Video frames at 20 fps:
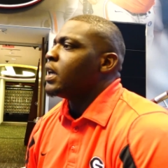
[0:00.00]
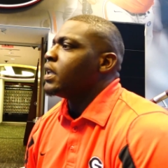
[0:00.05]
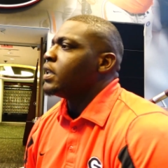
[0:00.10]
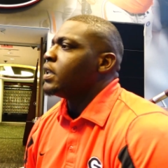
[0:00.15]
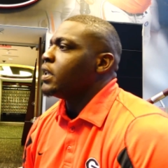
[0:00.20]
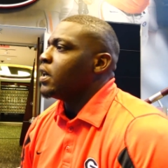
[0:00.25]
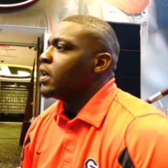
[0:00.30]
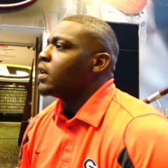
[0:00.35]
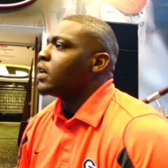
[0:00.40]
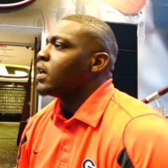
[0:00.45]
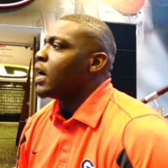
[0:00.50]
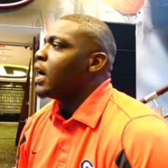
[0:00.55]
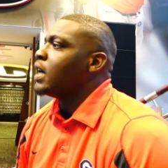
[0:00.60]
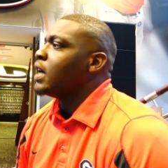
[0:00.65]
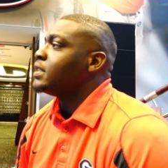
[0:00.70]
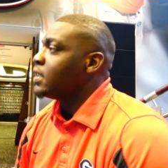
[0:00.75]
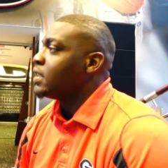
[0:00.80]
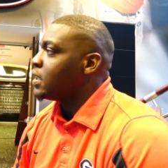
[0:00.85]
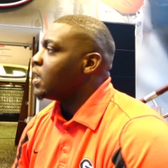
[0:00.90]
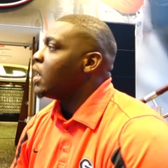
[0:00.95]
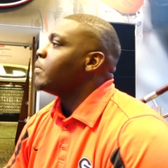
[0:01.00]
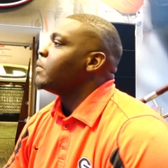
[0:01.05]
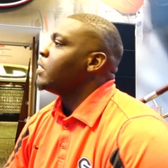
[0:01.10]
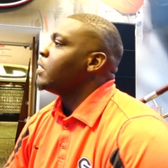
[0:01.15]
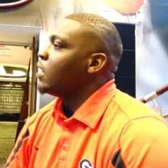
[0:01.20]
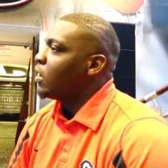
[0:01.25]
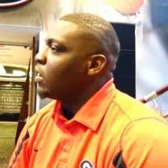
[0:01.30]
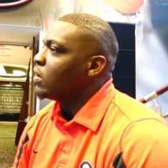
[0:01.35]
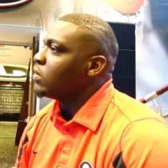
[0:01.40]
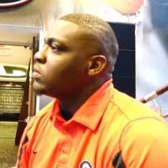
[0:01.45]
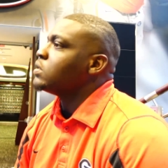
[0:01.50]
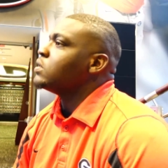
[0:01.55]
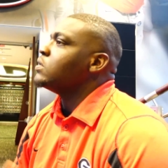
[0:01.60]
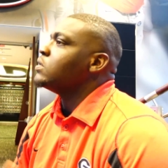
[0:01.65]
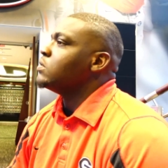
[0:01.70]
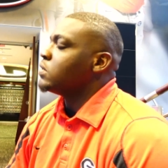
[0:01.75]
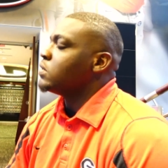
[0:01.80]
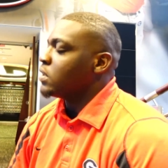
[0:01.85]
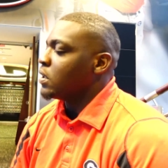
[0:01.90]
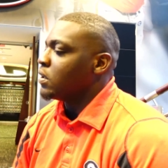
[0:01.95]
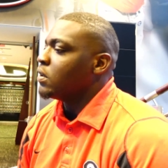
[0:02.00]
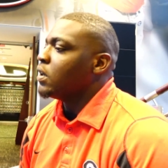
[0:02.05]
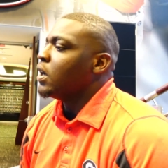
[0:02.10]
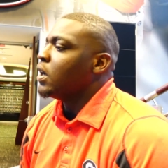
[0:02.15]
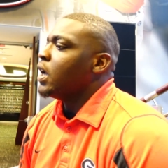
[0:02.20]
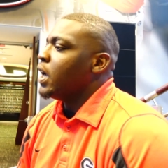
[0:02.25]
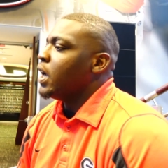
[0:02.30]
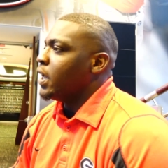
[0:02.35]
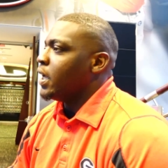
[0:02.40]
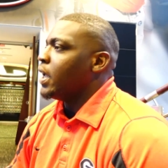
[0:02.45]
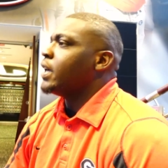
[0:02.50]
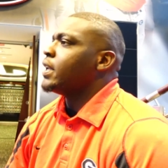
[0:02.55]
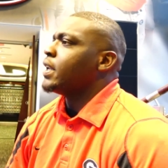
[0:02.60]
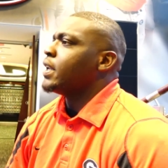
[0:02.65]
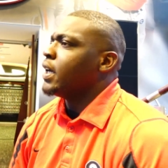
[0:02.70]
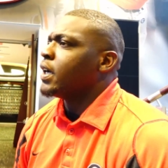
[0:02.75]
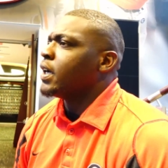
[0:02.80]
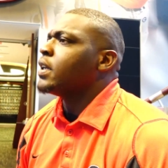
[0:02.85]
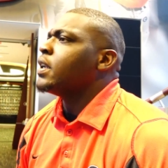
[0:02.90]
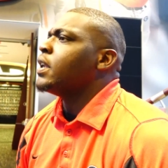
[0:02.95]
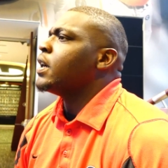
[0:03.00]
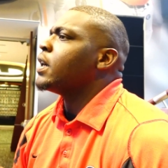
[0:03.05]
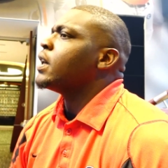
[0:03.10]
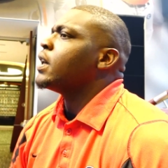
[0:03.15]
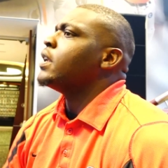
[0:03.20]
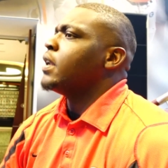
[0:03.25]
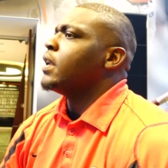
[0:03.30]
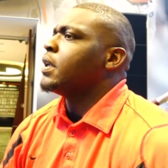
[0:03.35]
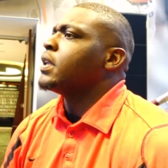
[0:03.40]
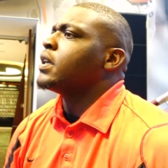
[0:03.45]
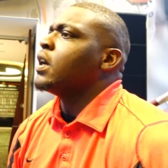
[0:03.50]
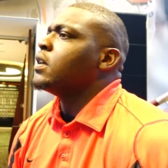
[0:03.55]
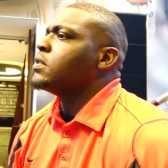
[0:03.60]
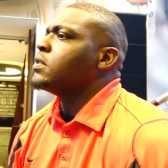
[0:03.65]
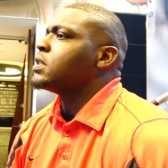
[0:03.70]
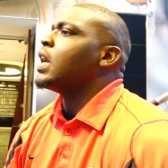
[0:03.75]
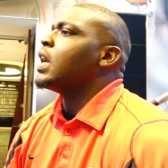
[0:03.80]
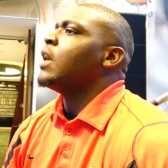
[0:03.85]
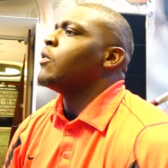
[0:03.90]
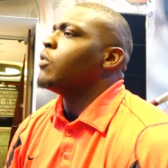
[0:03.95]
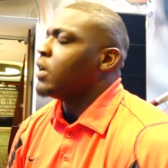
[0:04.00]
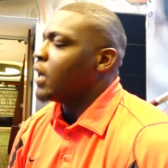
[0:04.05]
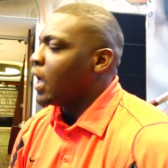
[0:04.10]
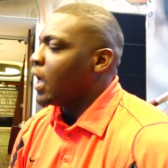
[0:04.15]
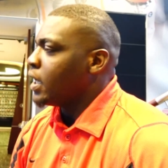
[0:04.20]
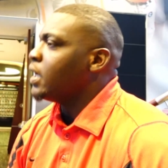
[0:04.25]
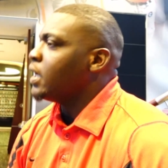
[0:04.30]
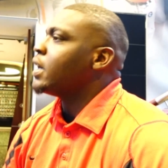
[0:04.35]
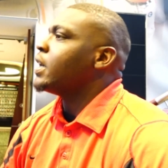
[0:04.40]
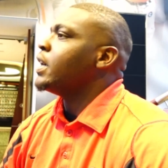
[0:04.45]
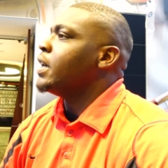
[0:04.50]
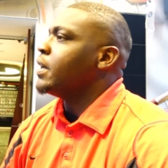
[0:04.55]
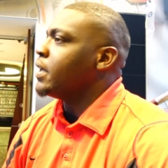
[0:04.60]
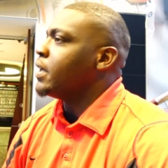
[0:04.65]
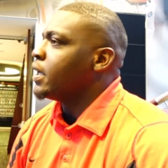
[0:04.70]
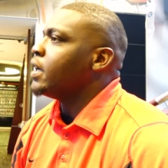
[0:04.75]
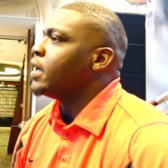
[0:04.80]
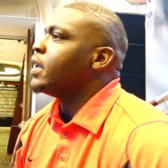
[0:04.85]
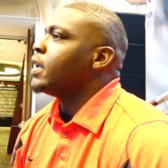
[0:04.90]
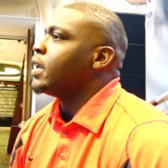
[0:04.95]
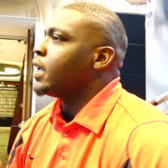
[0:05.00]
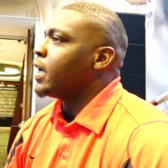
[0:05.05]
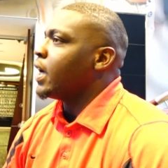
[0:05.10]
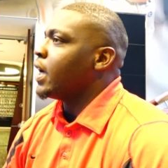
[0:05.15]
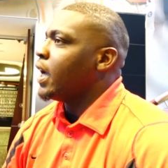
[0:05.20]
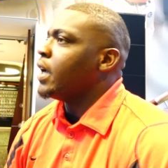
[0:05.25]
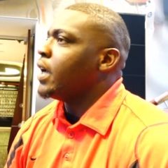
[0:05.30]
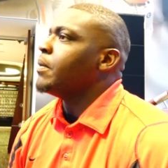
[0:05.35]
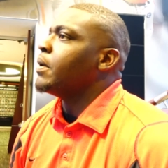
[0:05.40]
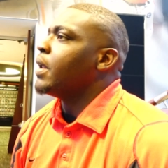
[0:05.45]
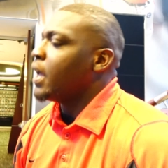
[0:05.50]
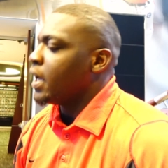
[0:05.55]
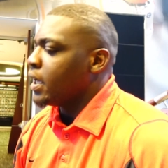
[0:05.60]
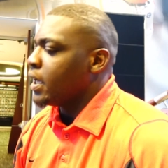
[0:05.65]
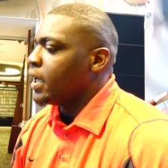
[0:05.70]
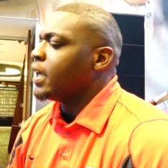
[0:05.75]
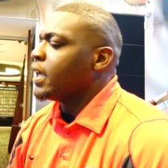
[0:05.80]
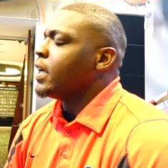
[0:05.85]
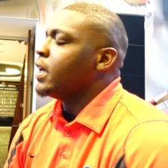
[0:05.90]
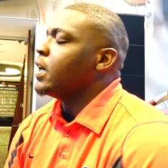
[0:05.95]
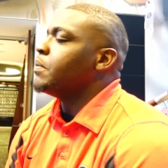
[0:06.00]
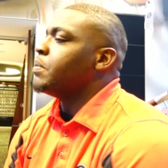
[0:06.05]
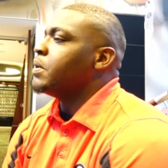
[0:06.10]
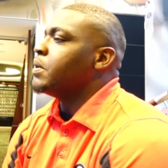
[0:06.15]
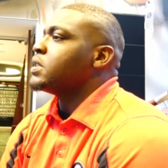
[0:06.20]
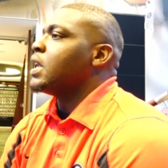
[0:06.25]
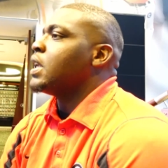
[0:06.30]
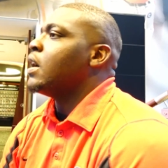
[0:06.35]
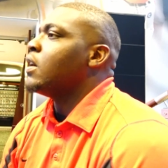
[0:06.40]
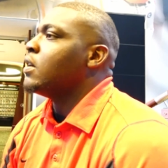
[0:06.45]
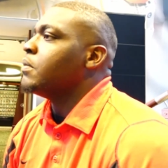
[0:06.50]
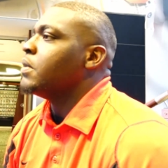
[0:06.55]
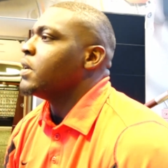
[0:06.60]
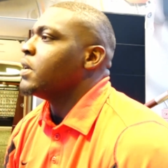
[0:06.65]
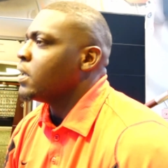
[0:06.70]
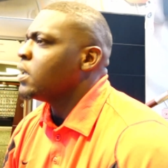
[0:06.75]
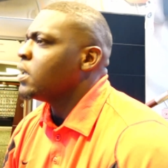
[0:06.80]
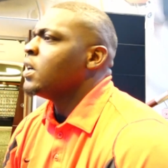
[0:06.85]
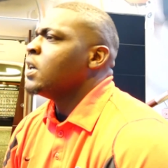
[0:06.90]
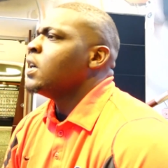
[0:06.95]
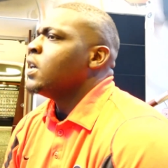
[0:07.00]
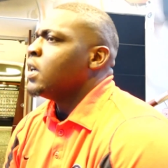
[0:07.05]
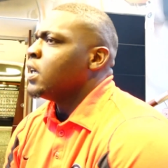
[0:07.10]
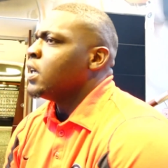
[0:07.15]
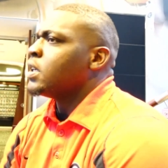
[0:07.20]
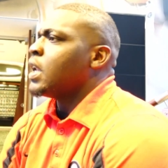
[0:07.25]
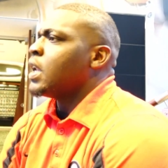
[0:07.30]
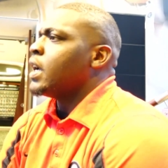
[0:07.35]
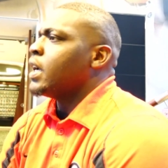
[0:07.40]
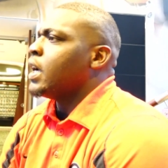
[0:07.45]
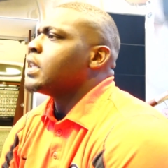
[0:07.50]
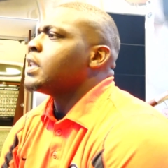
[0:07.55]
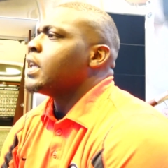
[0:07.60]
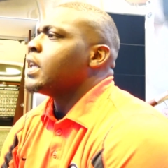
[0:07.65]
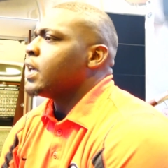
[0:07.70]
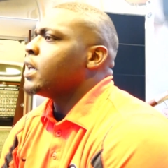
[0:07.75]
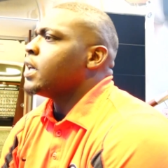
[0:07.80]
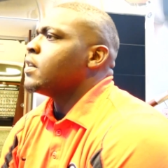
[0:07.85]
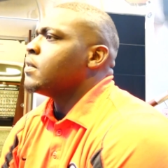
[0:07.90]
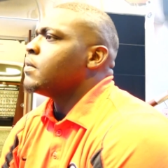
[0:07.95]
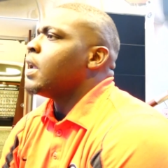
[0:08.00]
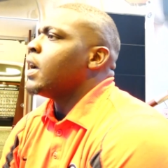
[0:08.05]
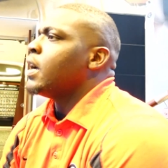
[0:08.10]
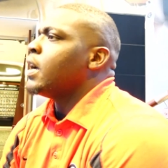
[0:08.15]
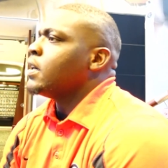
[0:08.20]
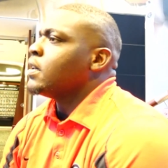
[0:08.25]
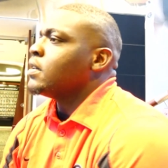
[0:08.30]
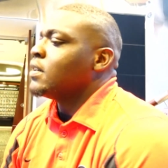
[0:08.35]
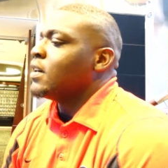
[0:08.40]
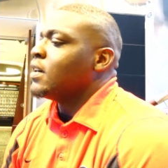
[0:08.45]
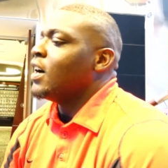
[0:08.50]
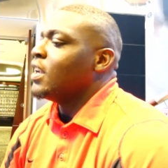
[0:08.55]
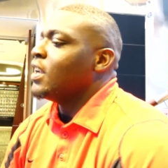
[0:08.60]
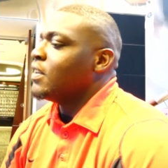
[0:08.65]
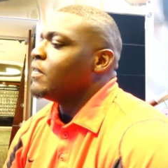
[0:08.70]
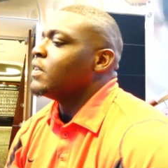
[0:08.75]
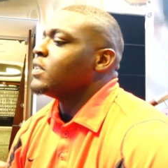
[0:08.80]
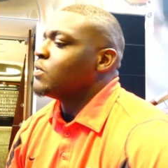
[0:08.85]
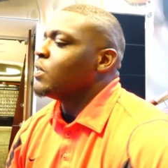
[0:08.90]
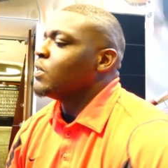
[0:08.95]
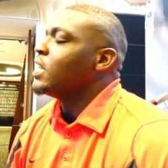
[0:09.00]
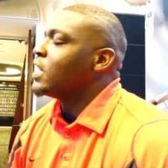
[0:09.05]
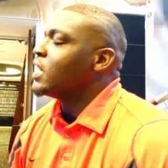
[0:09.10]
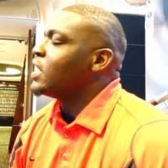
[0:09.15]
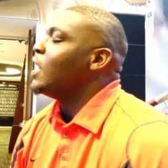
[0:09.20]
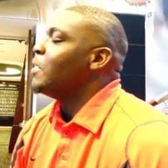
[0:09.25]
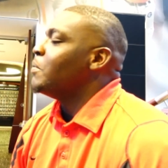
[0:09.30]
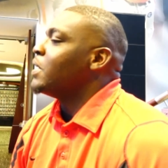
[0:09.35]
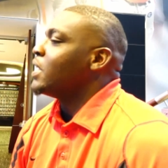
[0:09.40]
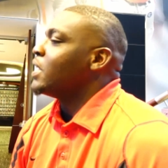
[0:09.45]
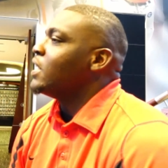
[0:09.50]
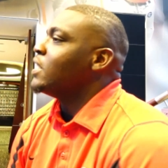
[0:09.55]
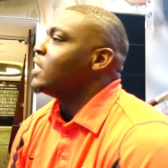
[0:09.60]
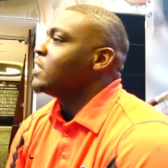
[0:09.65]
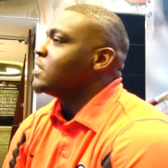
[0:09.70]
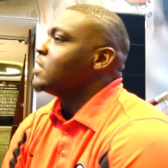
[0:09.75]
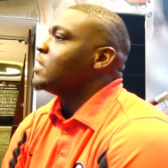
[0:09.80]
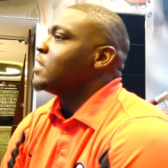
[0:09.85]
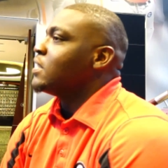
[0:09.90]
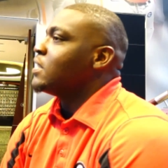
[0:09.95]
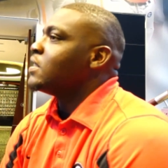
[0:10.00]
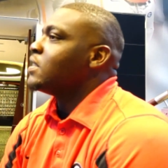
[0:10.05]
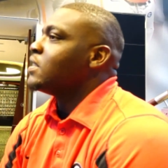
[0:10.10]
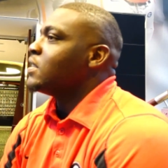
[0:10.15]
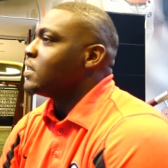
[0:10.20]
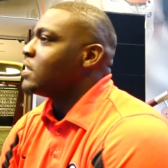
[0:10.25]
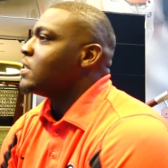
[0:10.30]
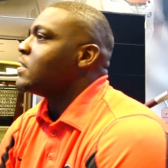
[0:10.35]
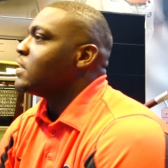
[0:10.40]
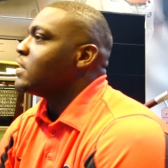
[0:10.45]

like the young guys they're coming along too. So mm-hmm. and like, they're, they're, it comes time where like they get get in the game and like they can help us out, but it's like I think here like all of us really coming together now.